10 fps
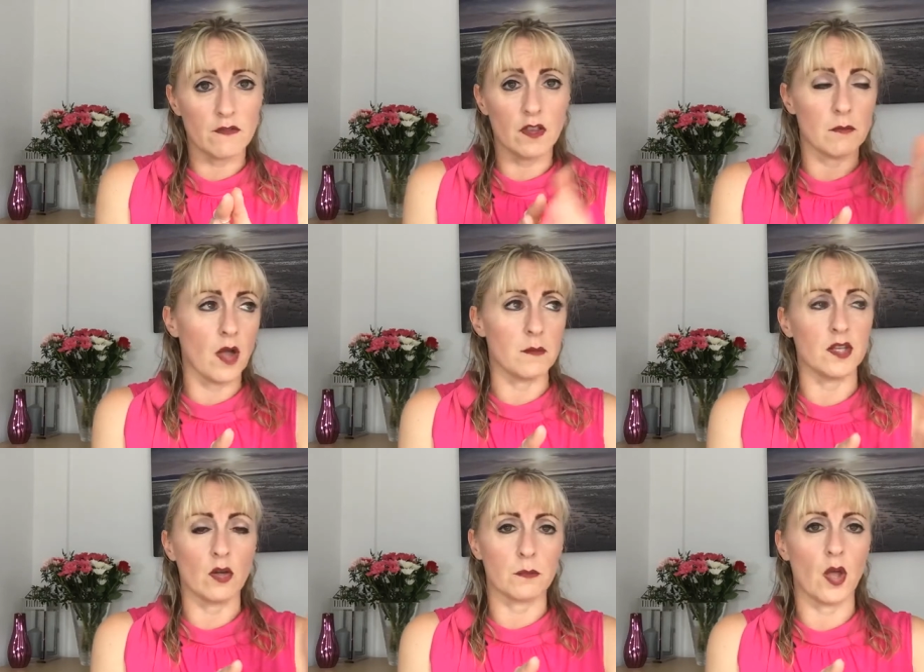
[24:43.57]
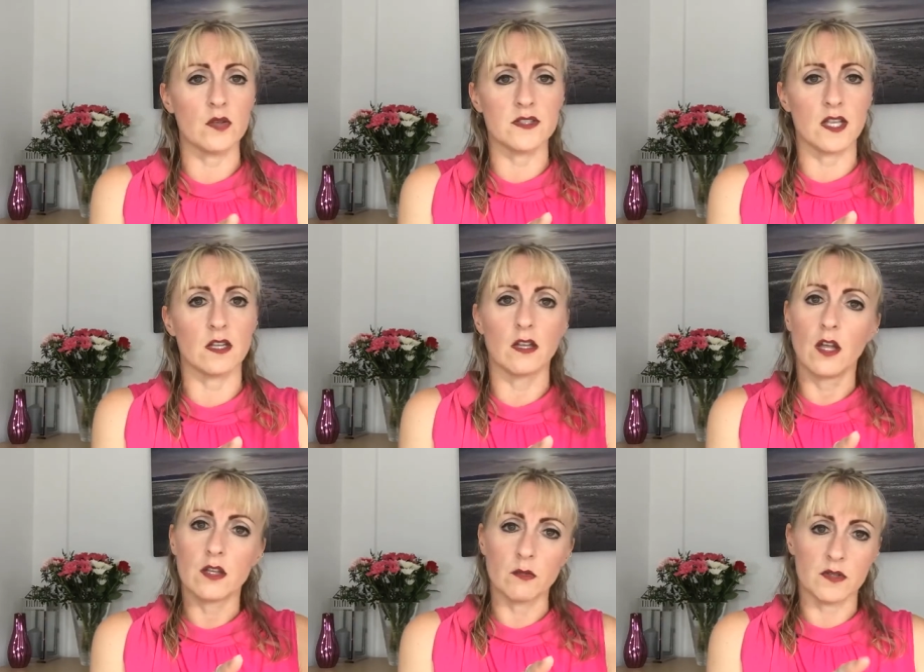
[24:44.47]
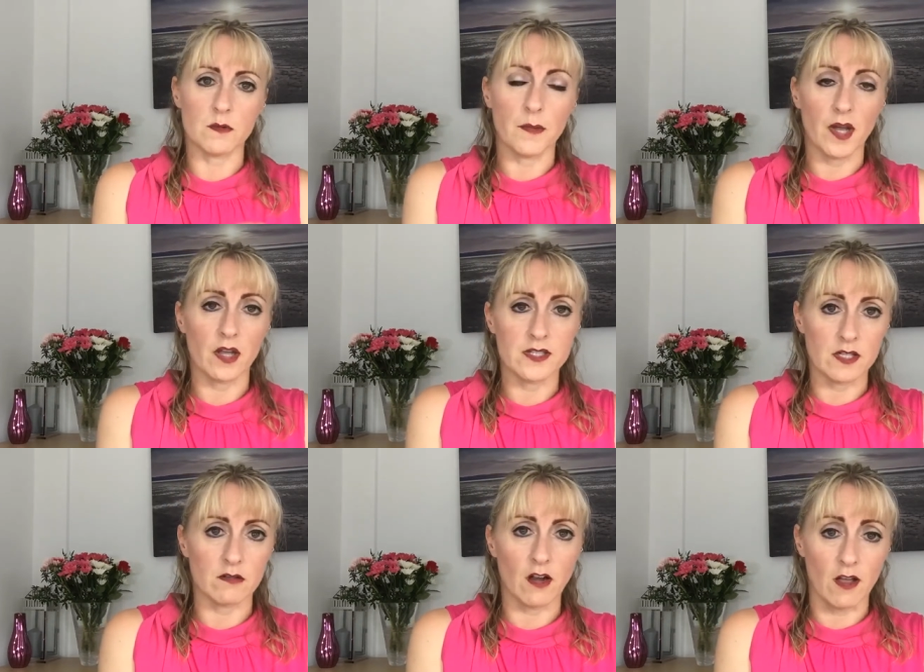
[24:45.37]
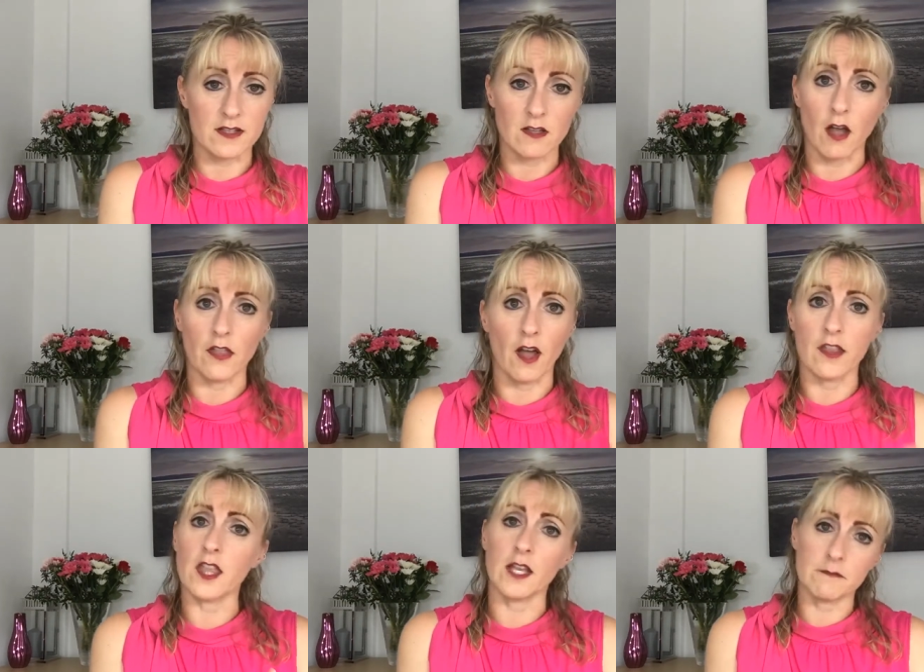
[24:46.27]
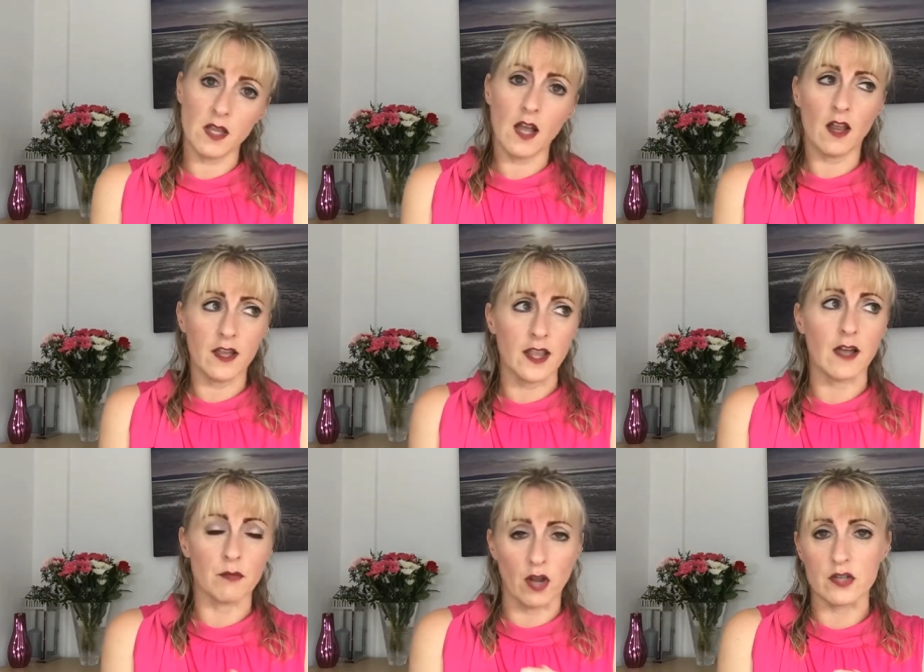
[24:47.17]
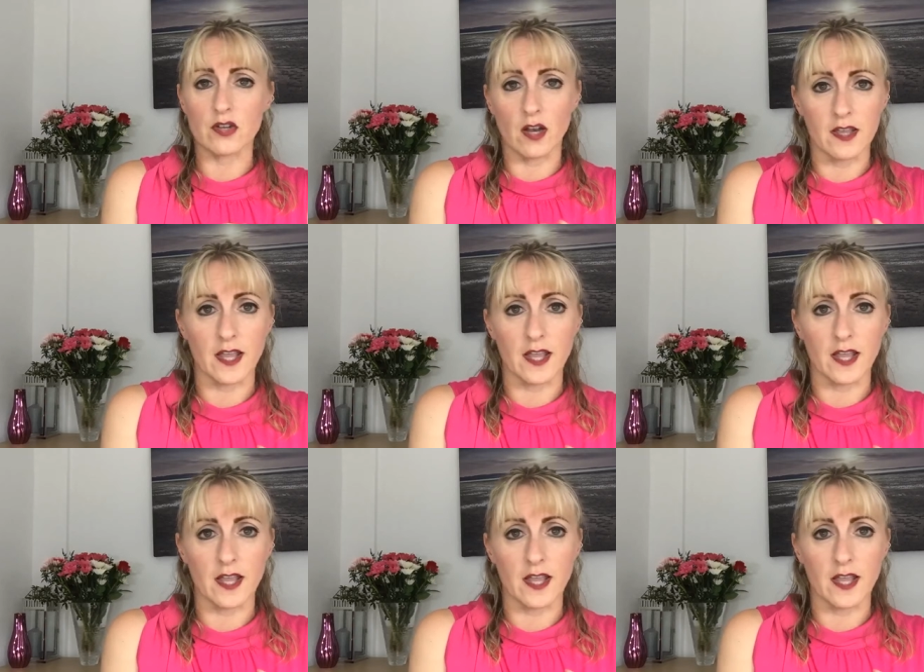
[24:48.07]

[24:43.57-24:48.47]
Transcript: There might be the odd post in the ones where my ideal clients are that I think, yeah, I like that approach, I like